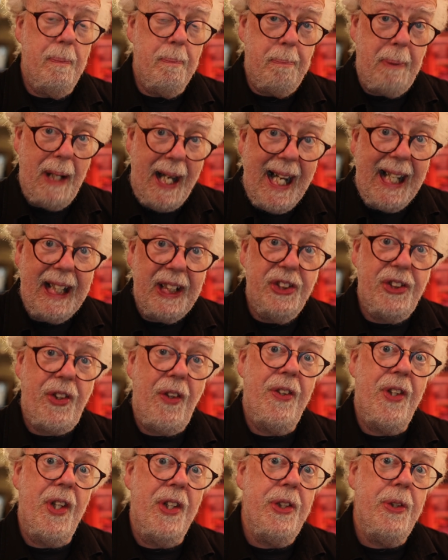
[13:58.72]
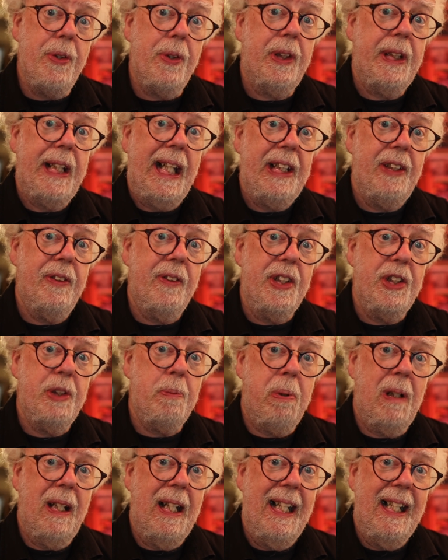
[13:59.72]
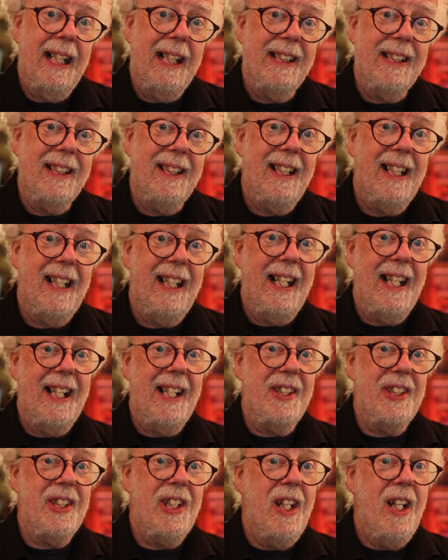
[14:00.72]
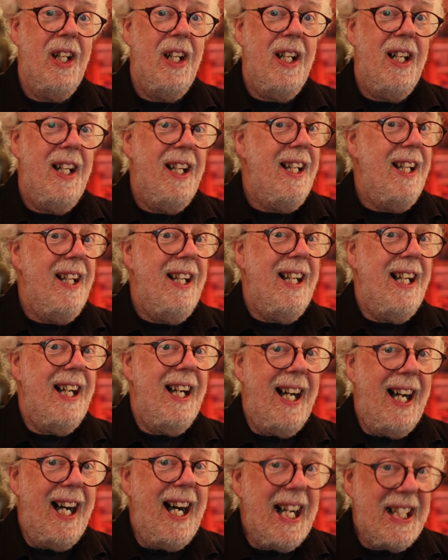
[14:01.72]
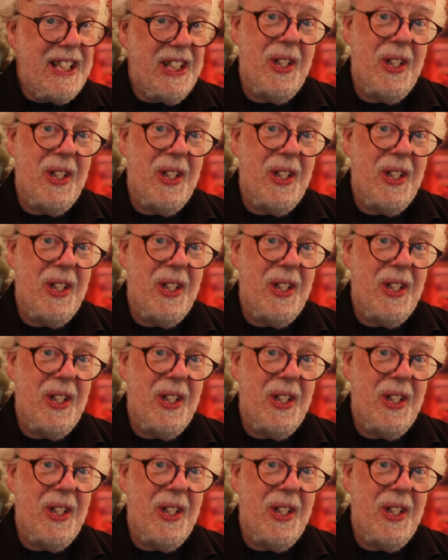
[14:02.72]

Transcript: backed the Newt Gingrich plan, and I